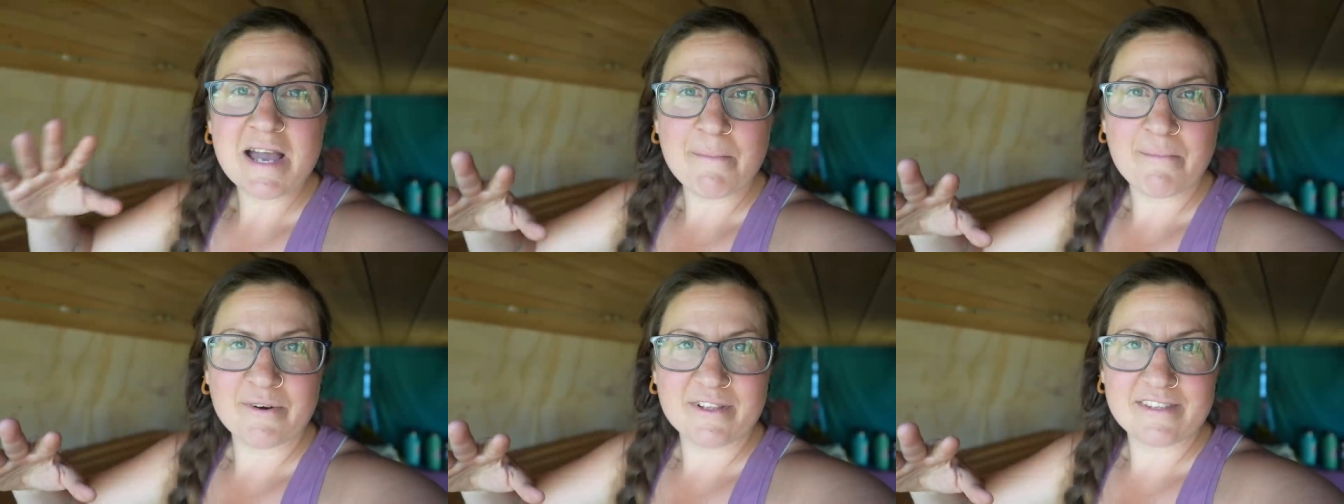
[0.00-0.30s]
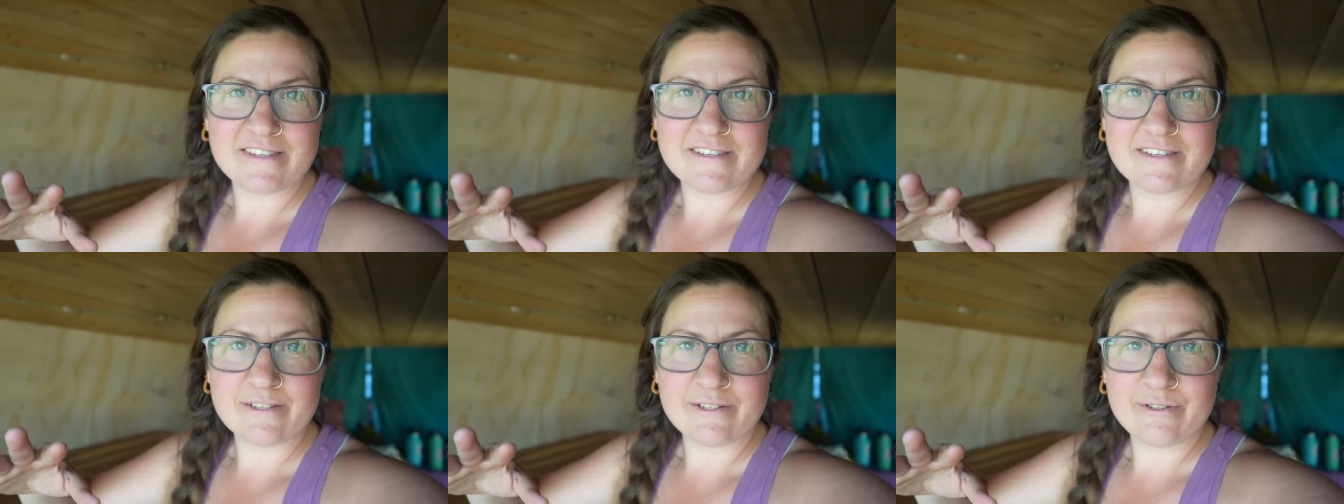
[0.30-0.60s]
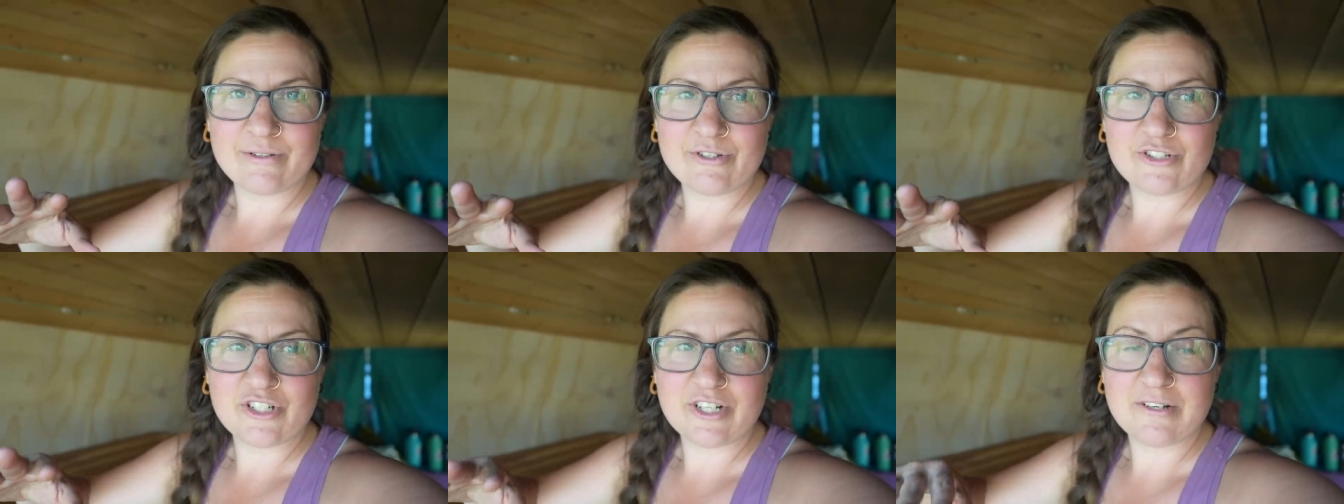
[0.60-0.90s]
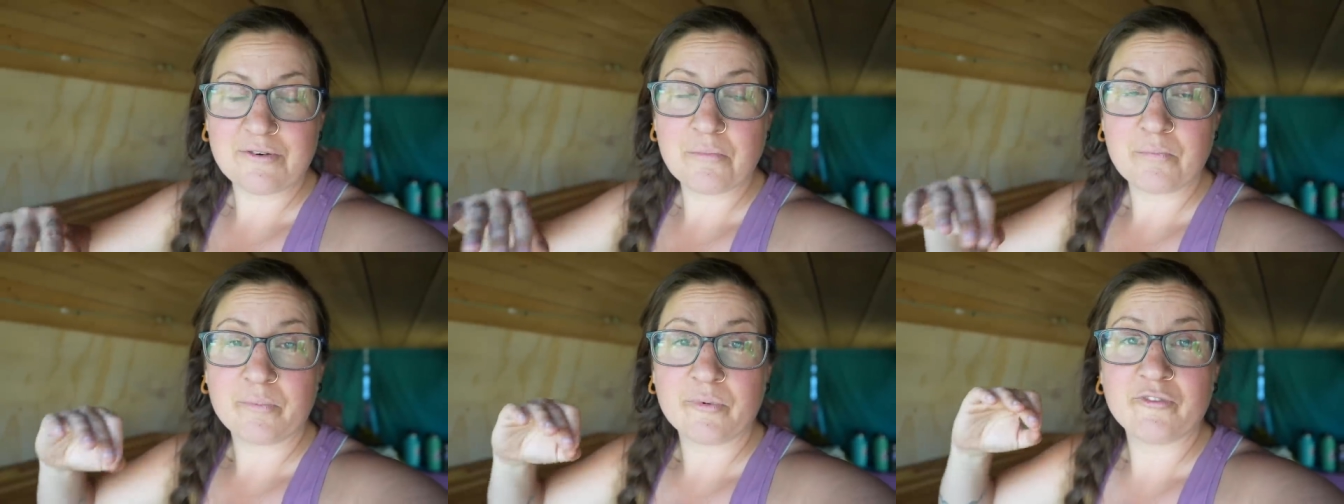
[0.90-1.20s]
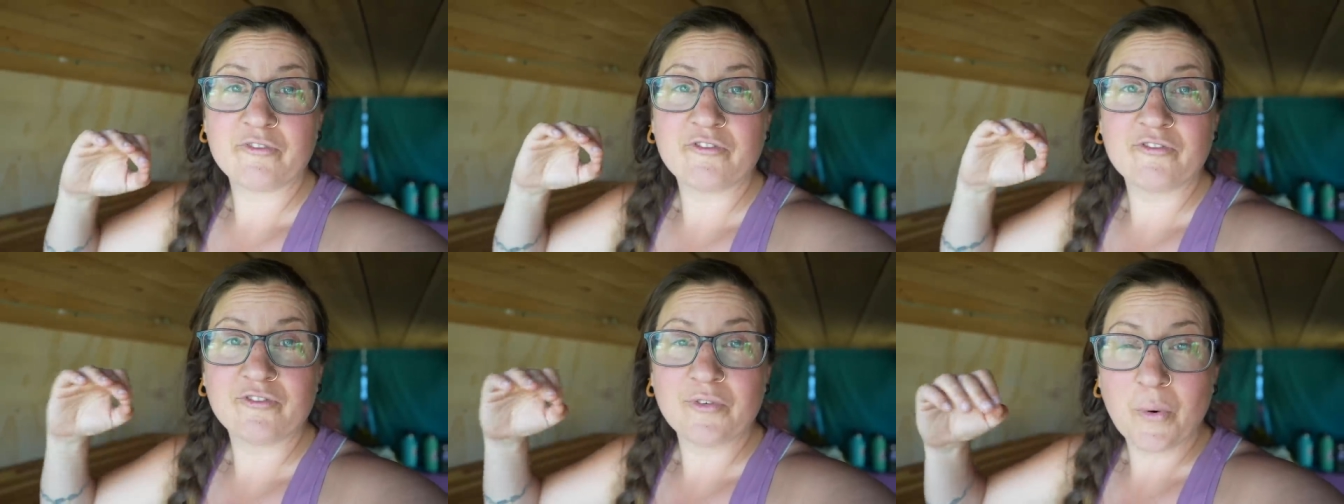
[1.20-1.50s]
up with a solution
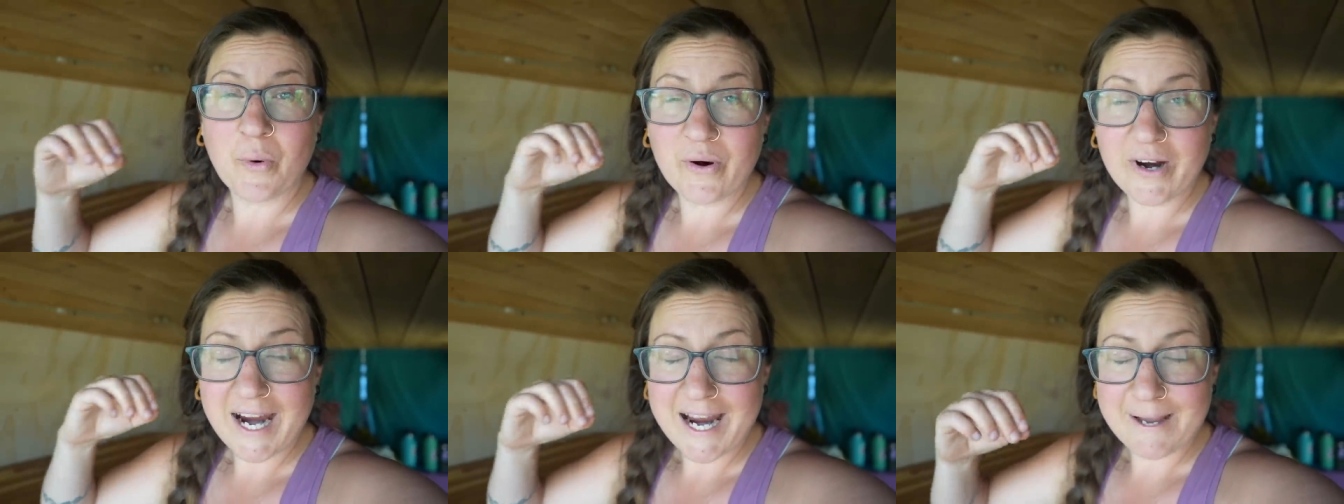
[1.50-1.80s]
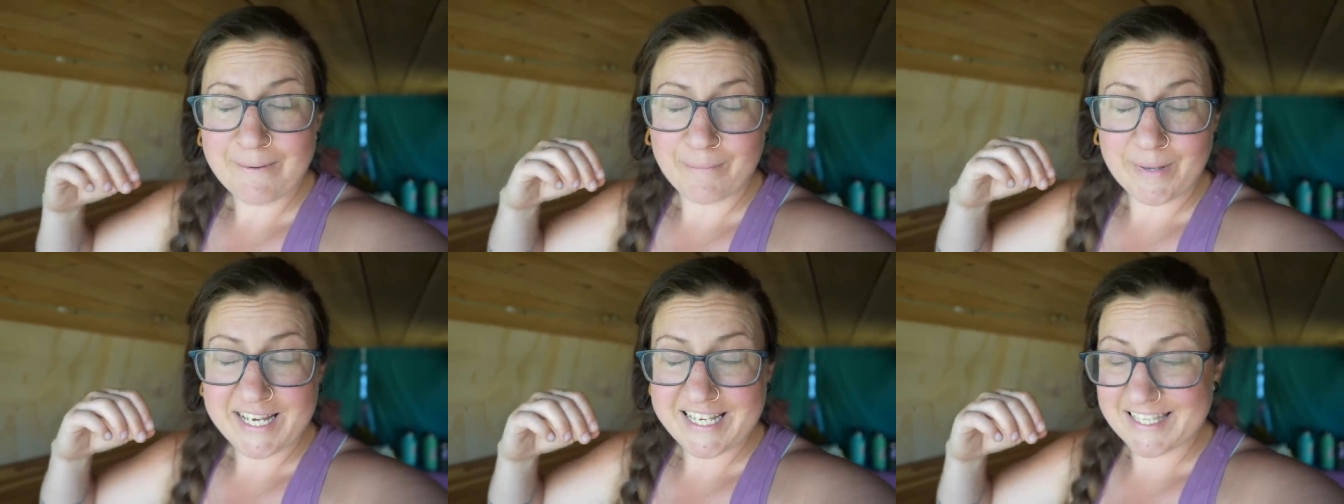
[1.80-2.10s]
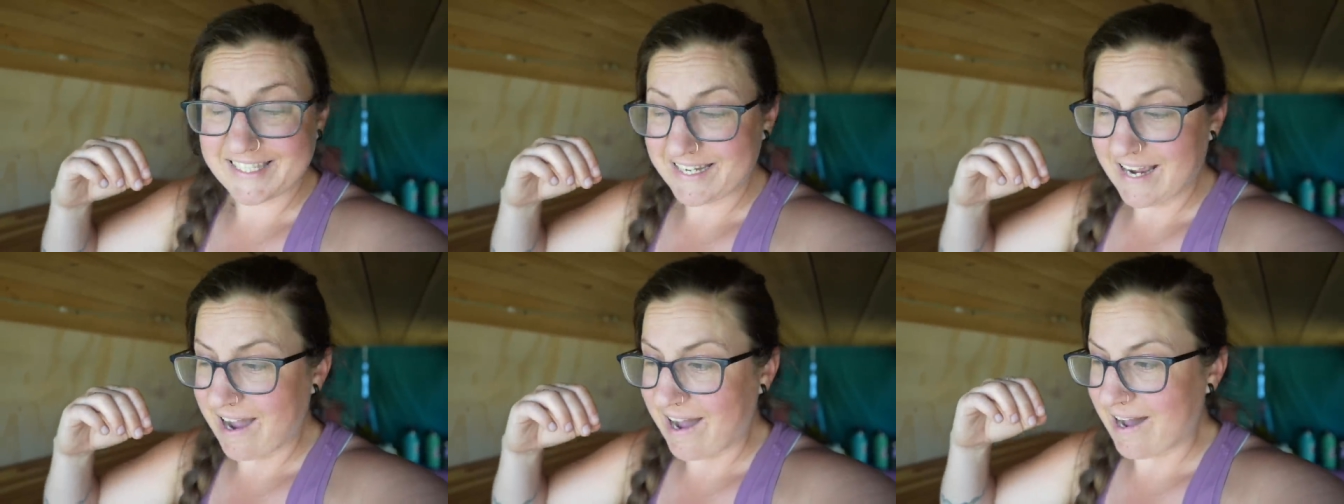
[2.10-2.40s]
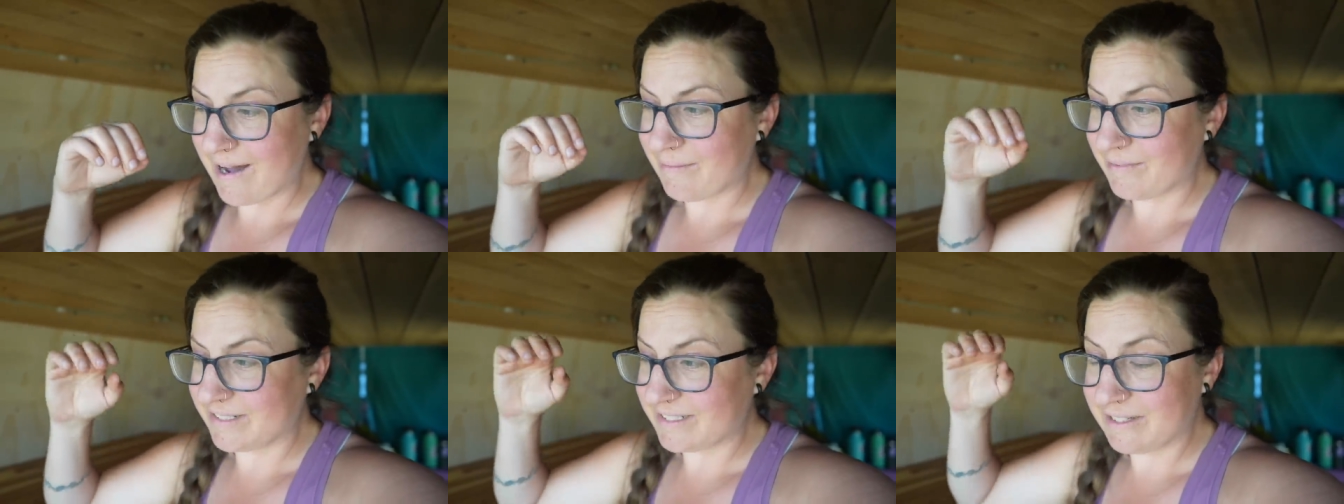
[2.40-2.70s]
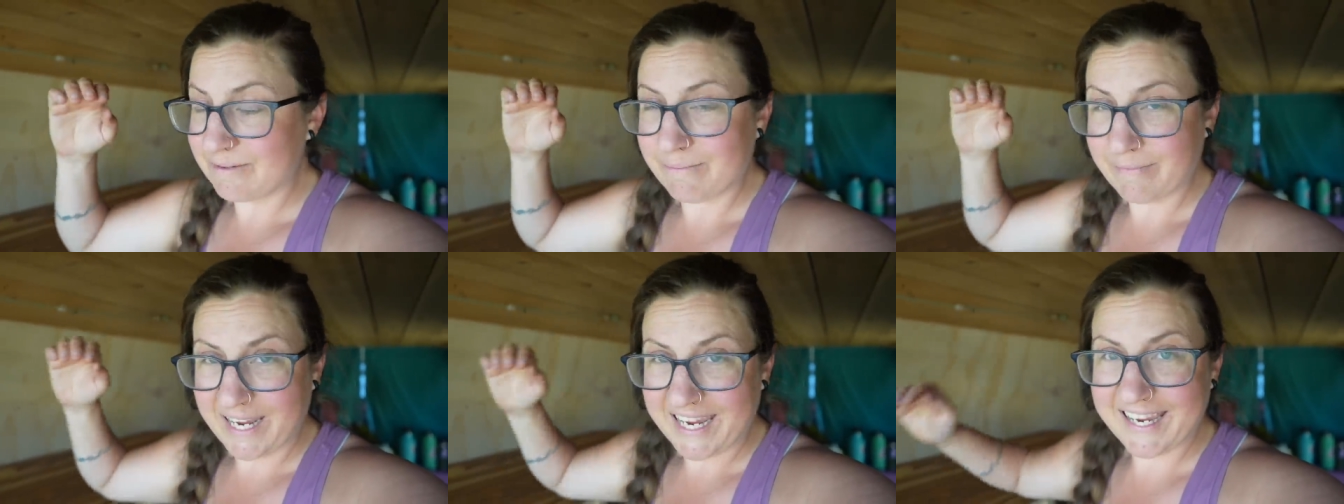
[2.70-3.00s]
before I messed up
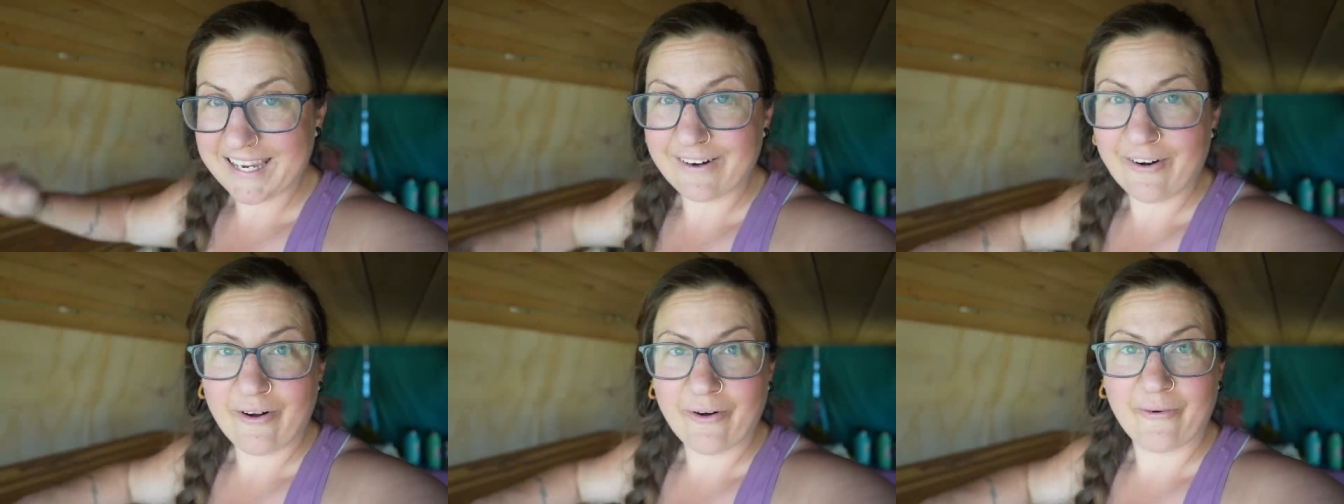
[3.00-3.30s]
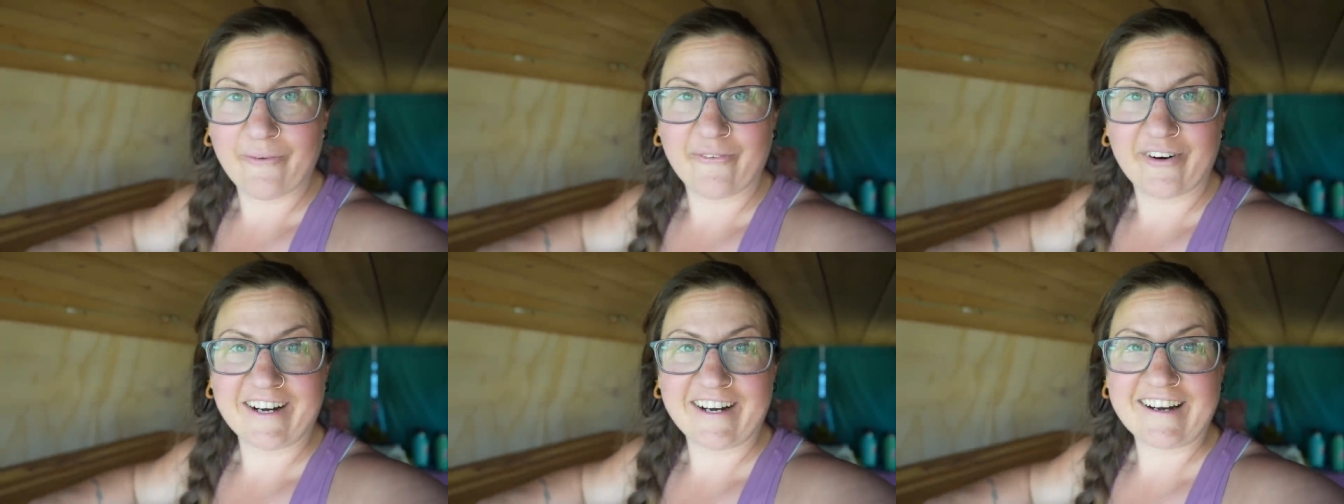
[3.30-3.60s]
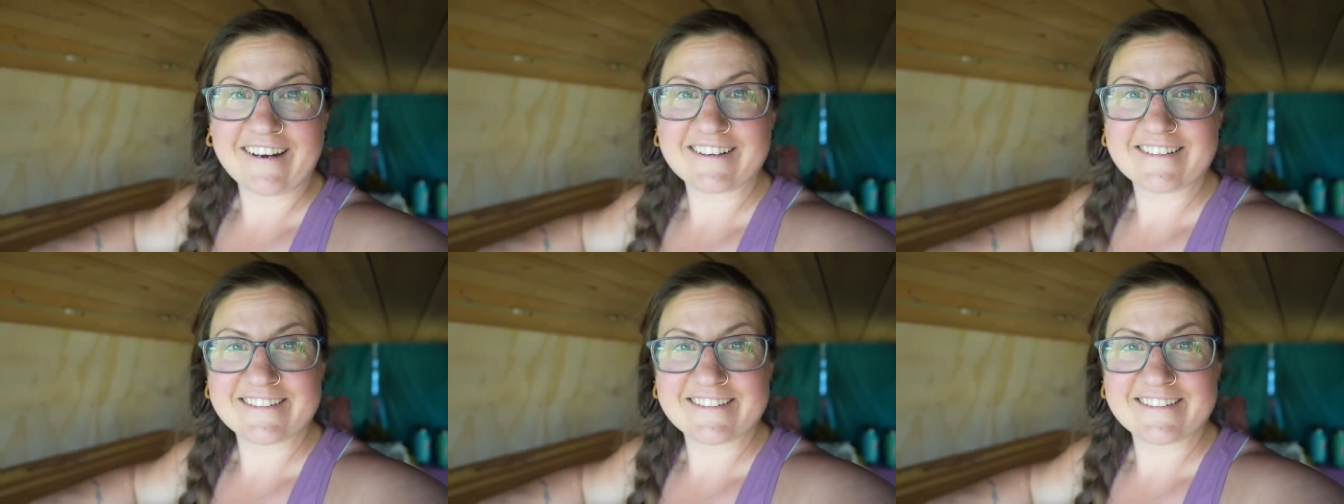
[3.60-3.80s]
to make it all work.